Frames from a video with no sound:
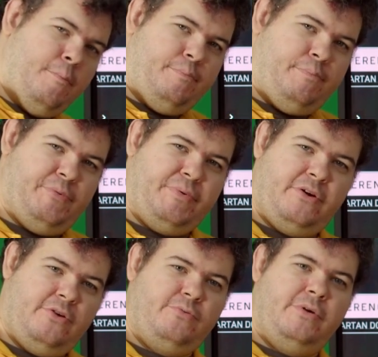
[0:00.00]
But
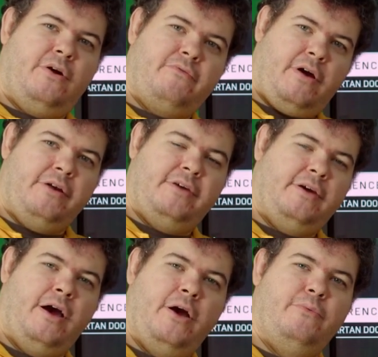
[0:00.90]
because we're not writing
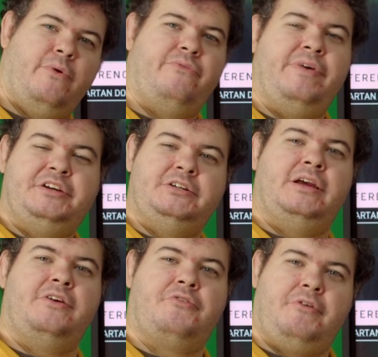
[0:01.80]
code, we're visually
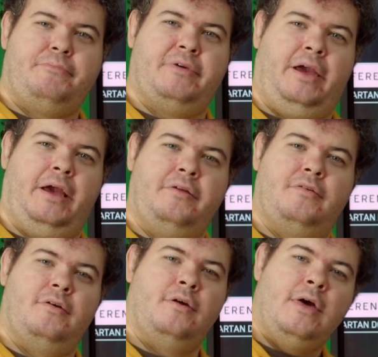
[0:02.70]
scripting it,
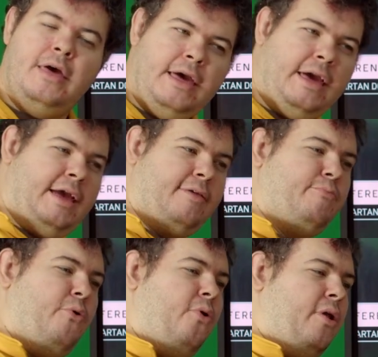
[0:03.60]
it's
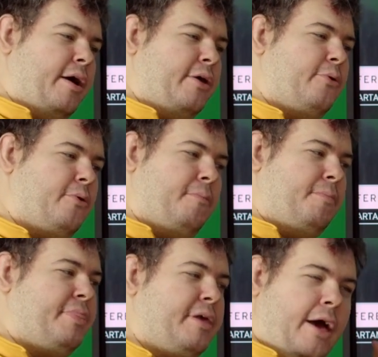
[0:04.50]
more like your
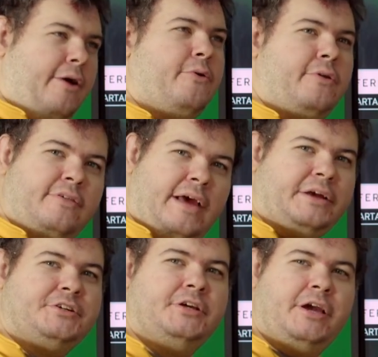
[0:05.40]
code is
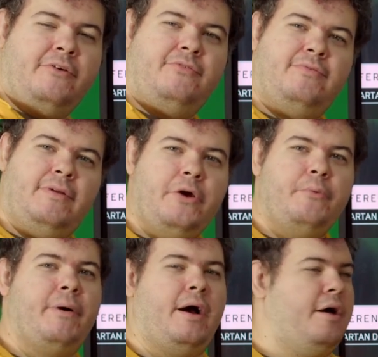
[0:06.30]
actually a flow
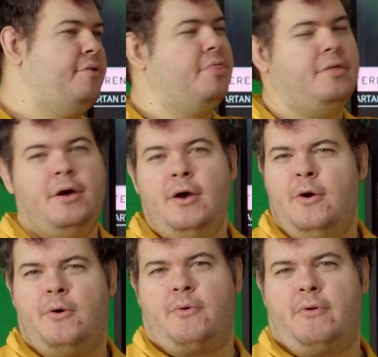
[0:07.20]
path
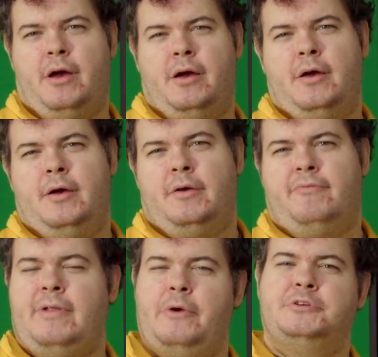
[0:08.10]
or a
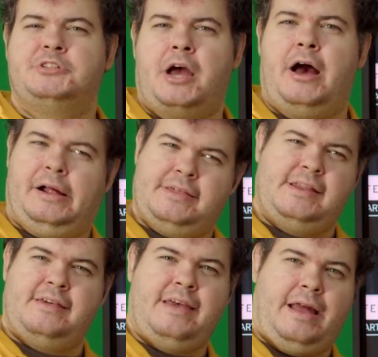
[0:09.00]
flow chart in a
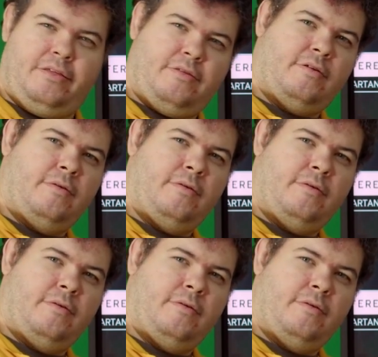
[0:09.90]
sense.